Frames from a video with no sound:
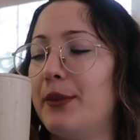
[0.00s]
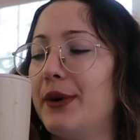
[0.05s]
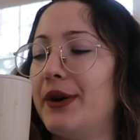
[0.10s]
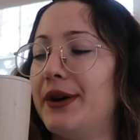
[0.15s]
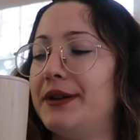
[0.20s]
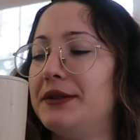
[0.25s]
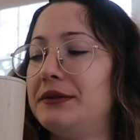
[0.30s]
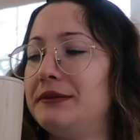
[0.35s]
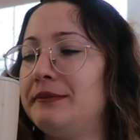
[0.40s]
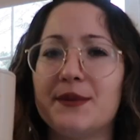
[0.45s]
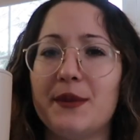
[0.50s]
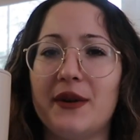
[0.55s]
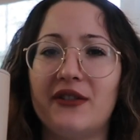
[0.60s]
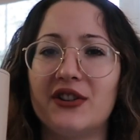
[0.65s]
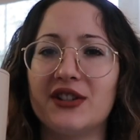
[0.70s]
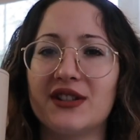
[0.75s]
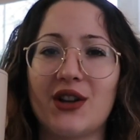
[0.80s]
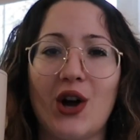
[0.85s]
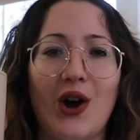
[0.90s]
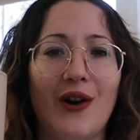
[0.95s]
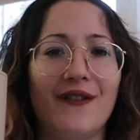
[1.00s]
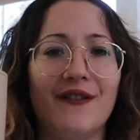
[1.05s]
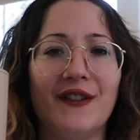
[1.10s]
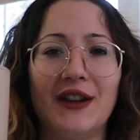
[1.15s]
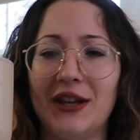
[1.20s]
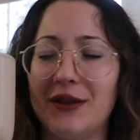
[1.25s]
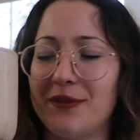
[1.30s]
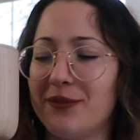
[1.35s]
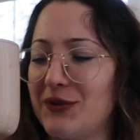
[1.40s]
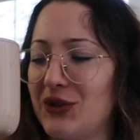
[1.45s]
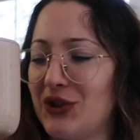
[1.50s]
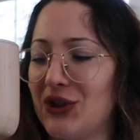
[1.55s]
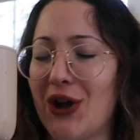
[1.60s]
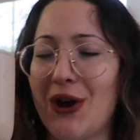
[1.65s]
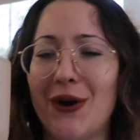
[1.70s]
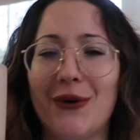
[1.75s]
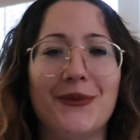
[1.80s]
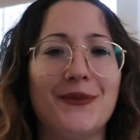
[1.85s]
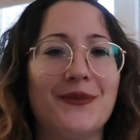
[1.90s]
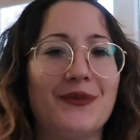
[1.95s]
but it's my first coffee, you
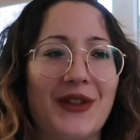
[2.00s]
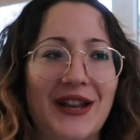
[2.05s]
know,